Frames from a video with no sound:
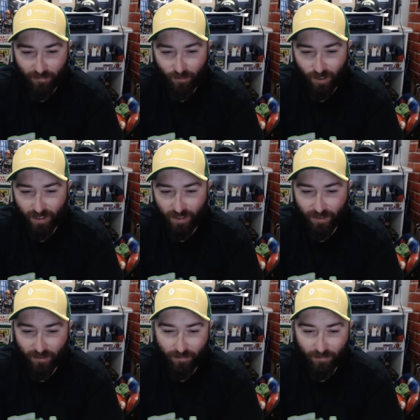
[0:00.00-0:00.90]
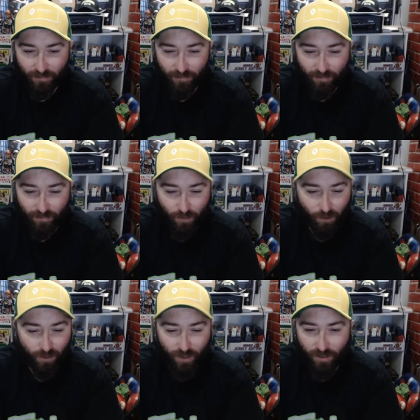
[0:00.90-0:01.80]
Well,
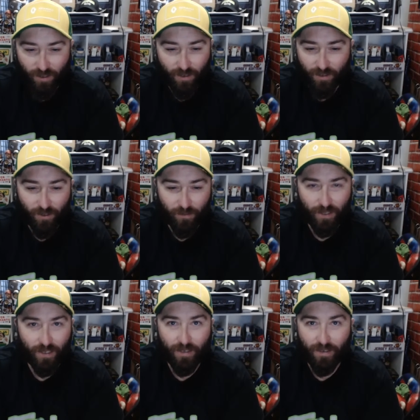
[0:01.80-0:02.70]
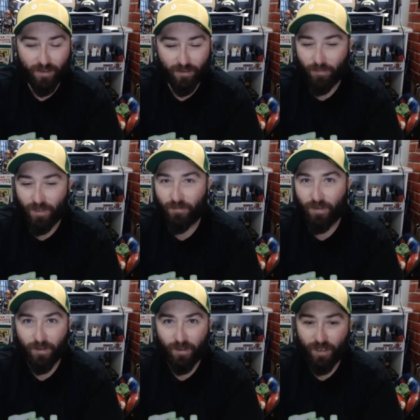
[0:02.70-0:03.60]
Bulldogs have got too many
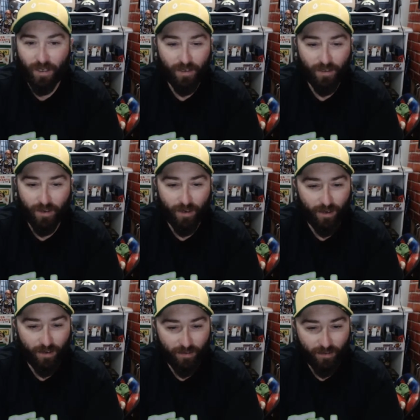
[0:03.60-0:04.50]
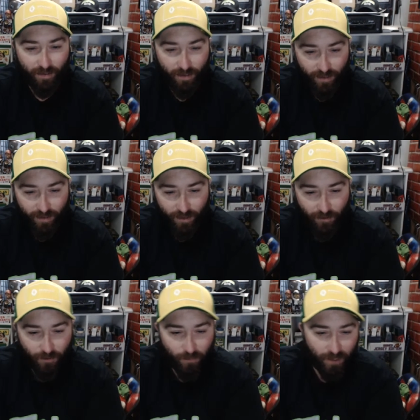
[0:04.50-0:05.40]
midfielders there, so they'll
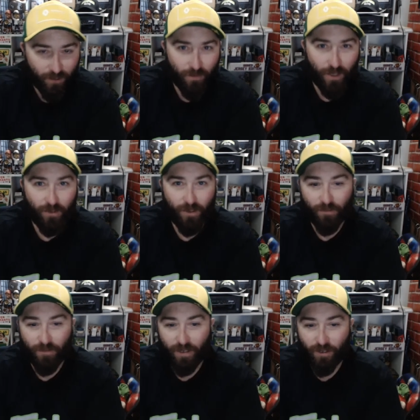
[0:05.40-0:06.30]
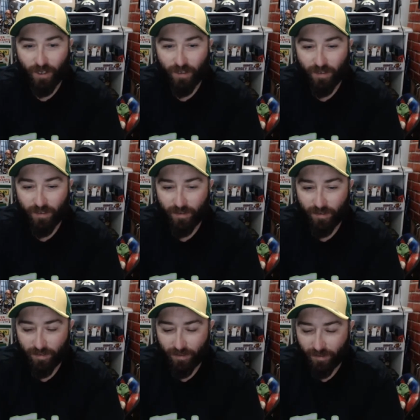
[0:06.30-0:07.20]
all pinch votes off each other.
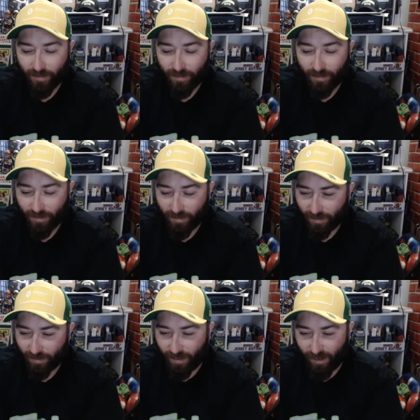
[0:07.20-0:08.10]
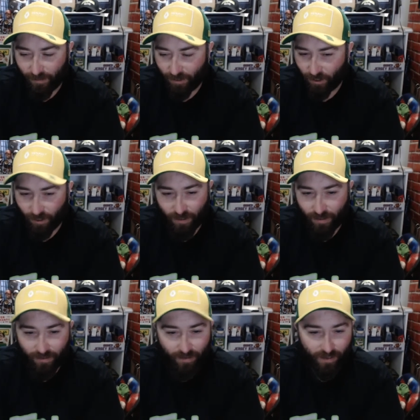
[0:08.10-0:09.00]
Same at
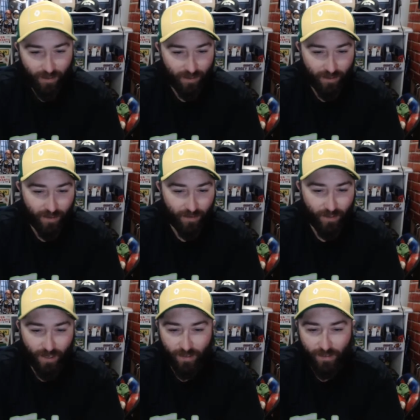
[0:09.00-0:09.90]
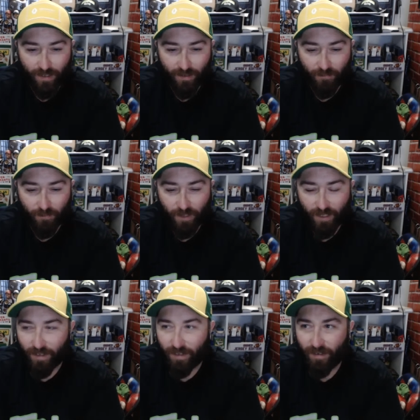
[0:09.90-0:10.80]
Geelong. Uh, I can't see it from
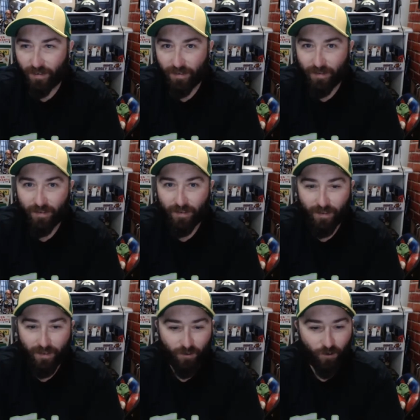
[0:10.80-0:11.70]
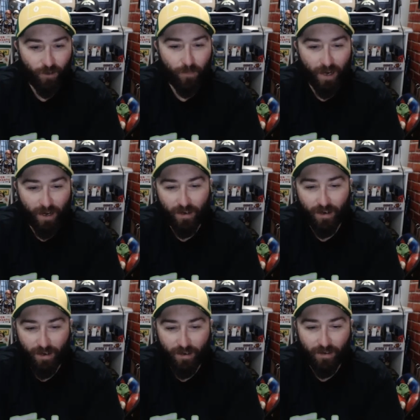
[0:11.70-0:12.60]
there. Cripper.
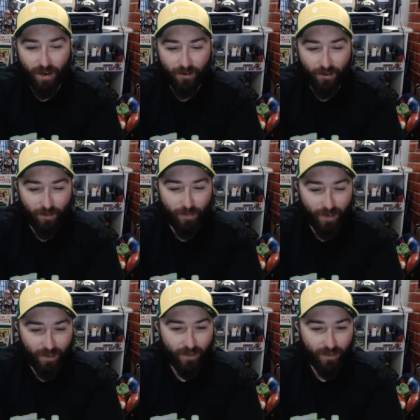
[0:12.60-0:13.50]
I'll, I'll go Cripper.